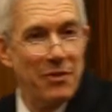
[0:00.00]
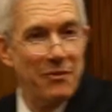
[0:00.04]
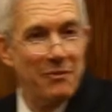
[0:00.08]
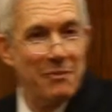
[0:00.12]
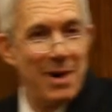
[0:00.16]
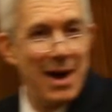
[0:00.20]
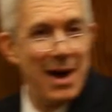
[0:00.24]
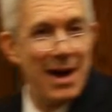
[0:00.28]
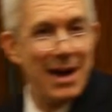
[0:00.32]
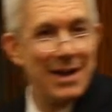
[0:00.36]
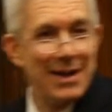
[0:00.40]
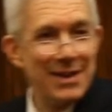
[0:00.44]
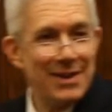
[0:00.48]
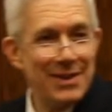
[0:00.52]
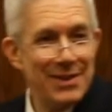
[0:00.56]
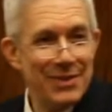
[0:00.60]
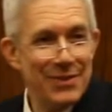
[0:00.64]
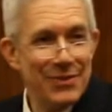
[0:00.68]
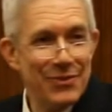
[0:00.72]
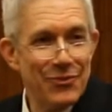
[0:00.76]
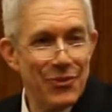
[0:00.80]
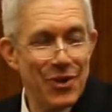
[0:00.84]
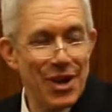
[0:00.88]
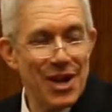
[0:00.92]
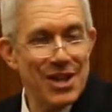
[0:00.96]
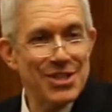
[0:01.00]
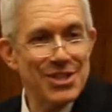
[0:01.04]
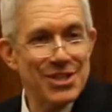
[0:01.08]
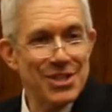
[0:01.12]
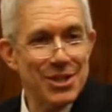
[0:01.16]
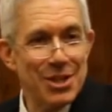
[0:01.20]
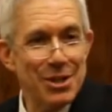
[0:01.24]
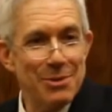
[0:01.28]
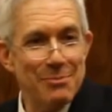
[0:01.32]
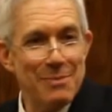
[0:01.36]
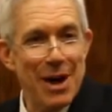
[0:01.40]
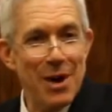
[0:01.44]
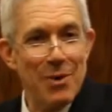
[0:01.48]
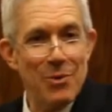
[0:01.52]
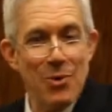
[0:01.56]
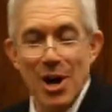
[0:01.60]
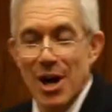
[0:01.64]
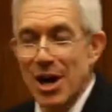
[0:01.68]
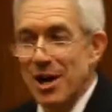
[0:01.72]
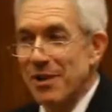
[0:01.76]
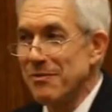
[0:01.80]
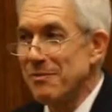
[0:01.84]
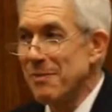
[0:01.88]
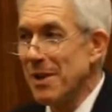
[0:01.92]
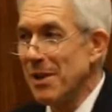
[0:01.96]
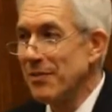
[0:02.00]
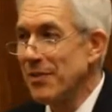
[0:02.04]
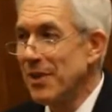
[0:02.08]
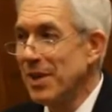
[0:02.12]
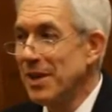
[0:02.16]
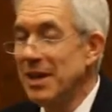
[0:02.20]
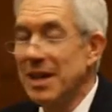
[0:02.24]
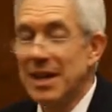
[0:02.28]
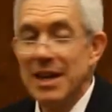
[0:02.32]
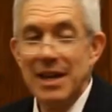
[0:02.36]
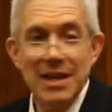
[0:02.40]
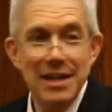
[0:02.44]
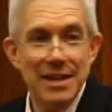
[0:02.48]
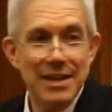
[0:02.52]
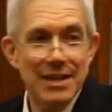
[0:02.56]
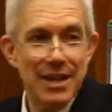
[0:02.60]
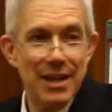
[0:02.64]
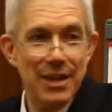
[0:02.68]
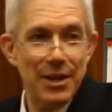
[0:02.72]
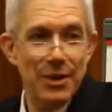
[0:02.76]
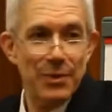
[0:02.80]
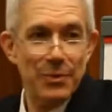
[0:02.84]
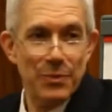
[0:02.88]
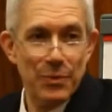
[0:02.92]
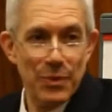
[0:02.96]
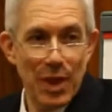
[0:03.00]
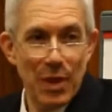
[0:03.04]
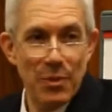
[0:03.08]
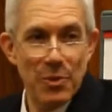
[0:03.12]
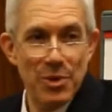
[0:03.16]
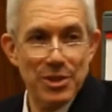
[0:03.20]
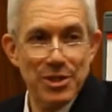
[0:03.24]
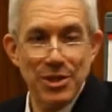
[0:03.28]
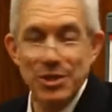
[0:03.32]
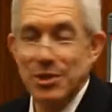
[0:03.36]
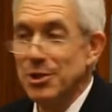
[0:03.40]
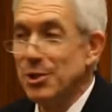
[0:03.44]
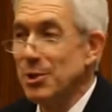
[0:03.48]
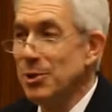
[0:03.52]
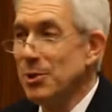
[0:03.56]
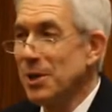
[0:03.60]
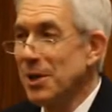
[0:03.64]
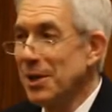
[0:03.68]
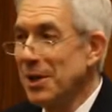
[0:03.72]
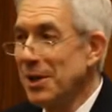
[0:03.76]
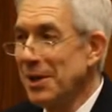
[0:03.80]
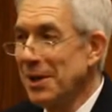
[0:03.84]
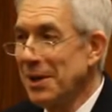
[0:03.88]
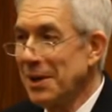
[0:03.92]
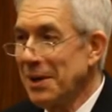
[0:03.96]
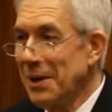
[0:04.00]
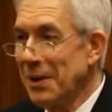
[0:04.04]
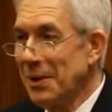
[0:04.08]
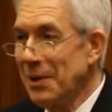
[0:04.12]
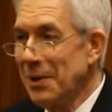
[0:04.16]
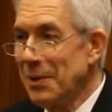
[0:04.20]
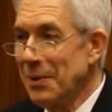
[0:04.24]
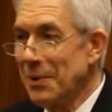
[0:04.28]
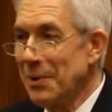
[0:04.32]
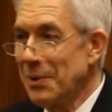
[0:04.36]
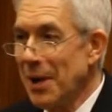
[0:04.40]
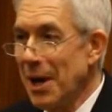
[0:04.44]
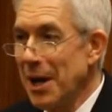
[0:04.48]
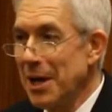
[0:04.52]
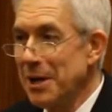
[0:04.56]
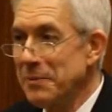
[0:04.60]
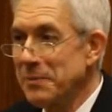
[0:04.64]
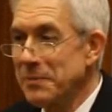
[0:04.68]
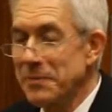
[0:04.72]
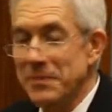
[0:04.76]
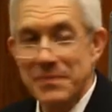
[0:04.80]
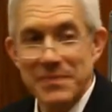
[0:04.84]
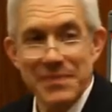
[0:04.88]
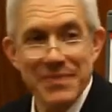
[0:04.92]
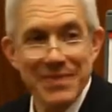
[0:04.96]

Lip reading: of my friends here, my wife, my friend, they went to Duke, right?